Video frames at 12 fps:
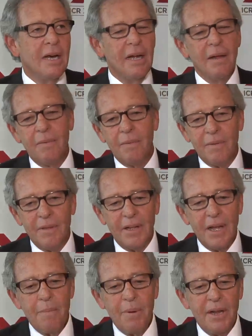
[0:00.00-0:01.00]
The
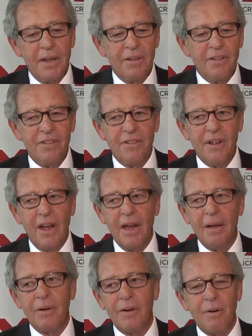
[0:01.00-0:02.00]
company's
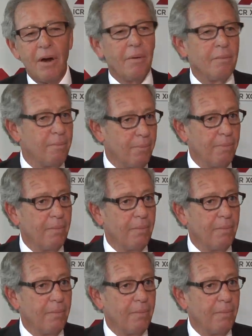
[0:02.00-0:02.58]
grown